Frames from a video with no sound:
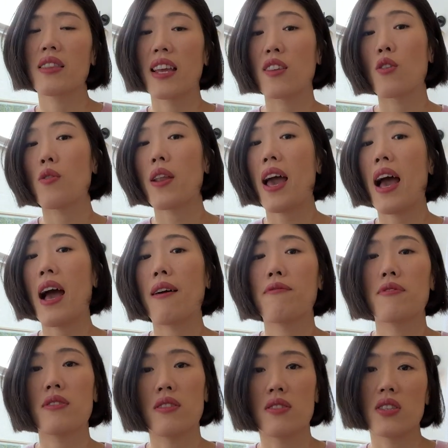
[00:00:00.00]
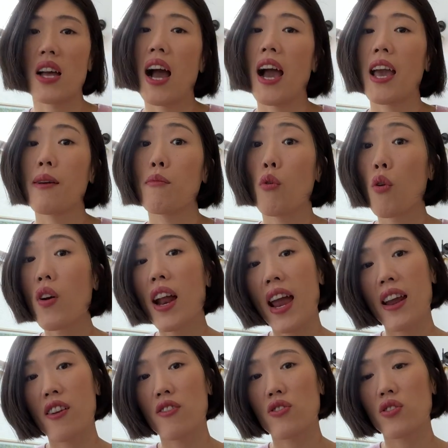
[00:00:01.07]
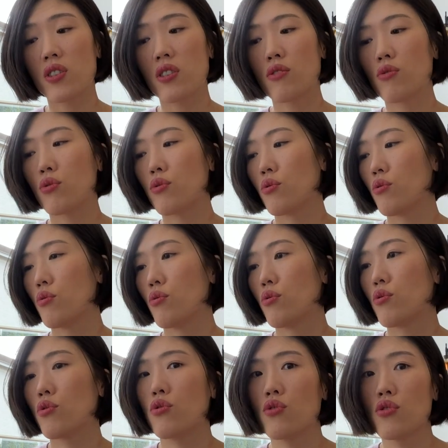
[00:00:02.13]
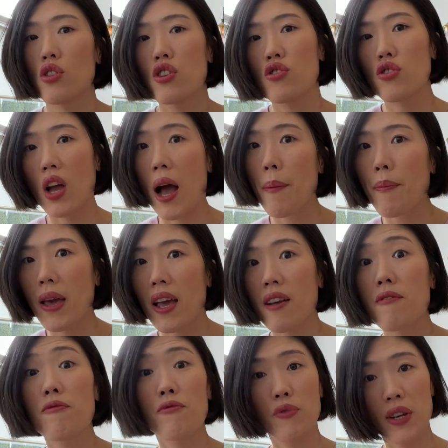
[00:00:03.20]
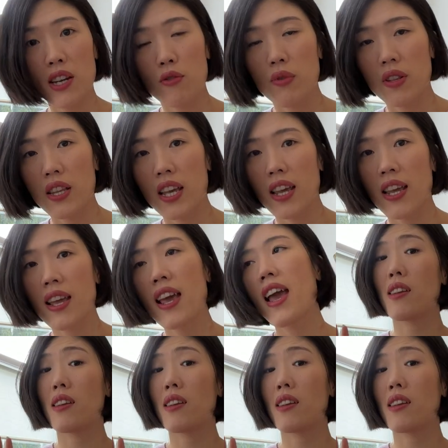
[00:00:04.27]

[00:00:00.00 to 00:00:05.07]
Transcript: They don't have the time or energy to do shopping frequently.